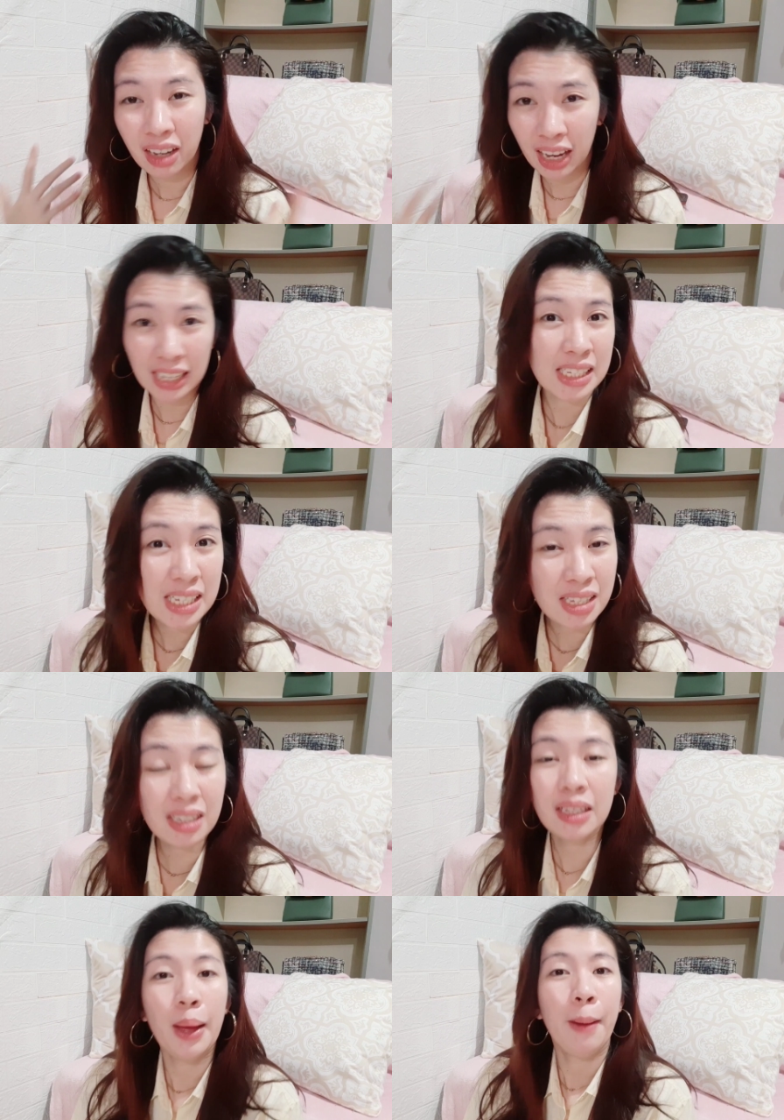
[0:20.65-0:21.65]
hot
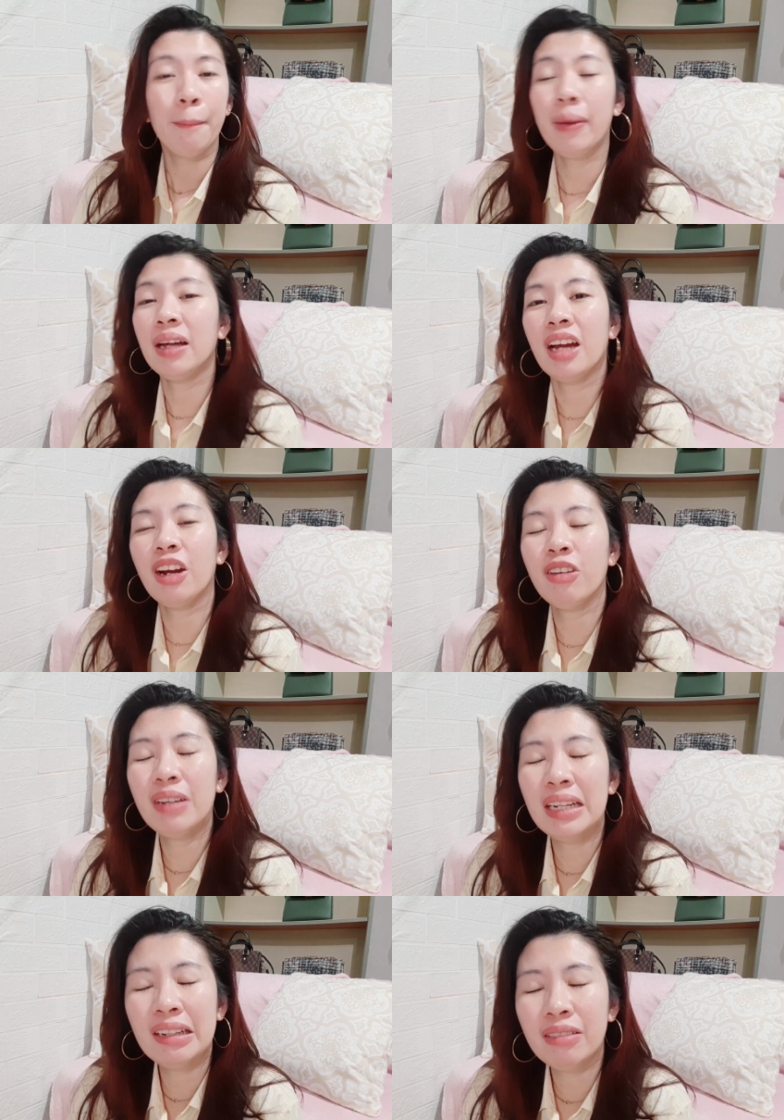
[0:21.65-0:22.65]
season but I
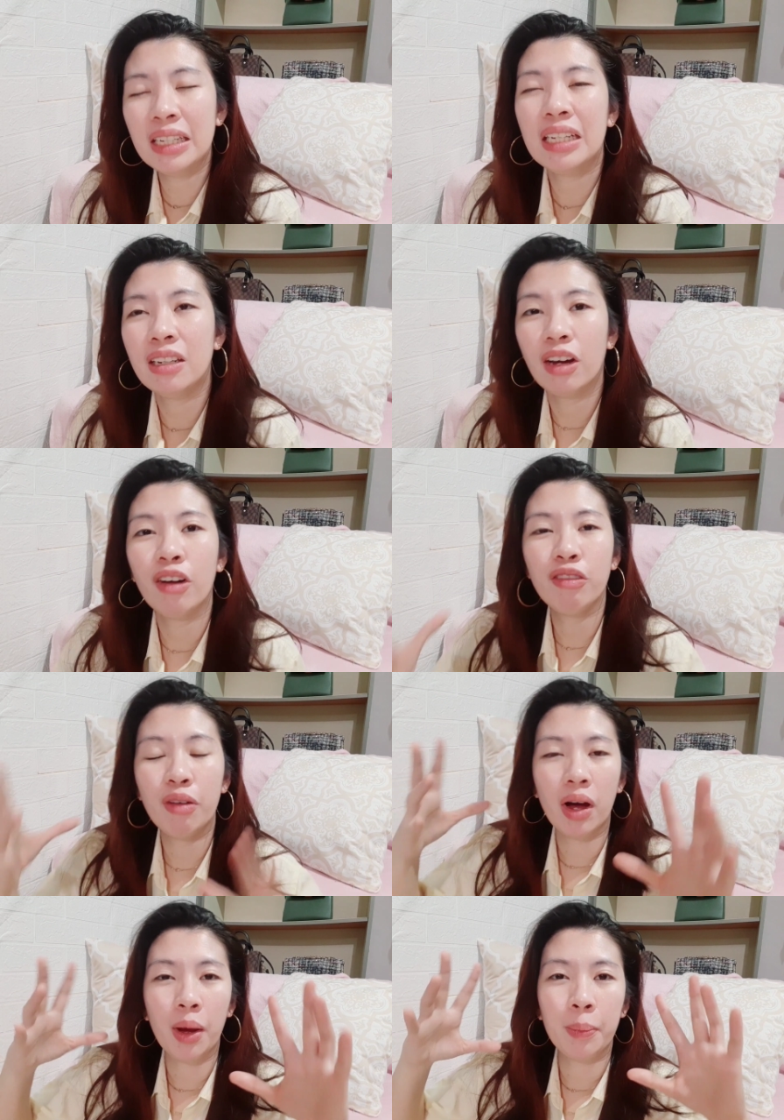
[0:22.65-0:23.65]
really really love
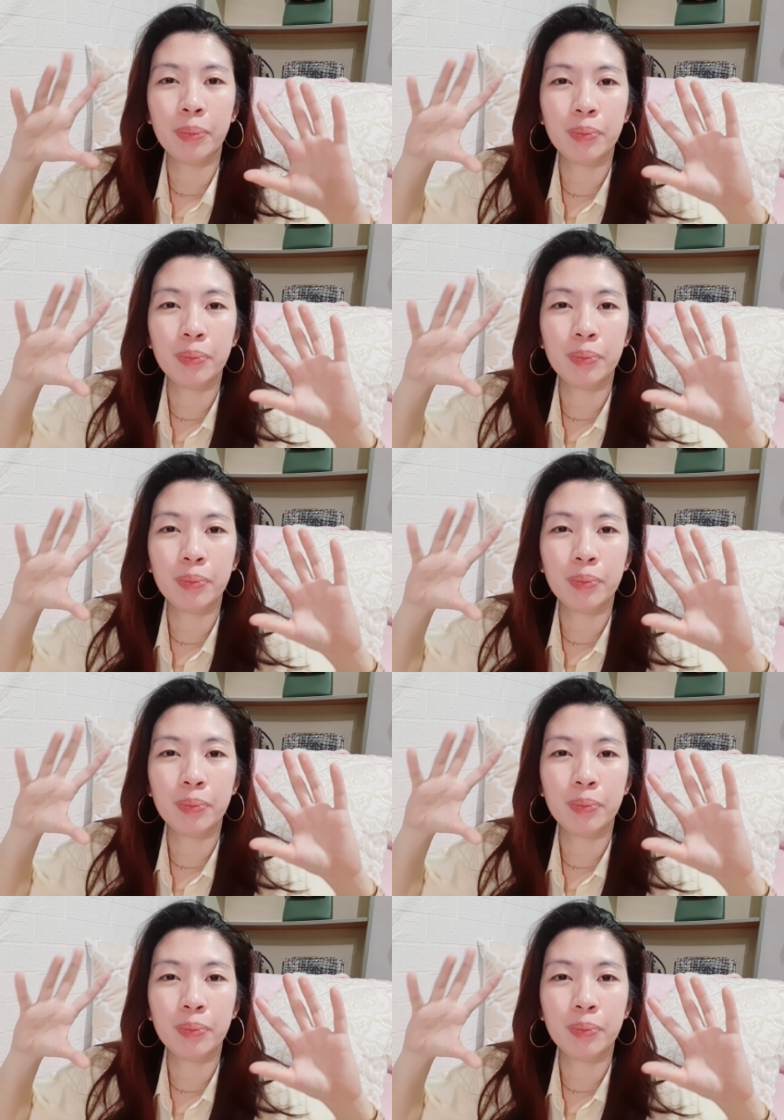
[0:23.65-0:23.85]
um,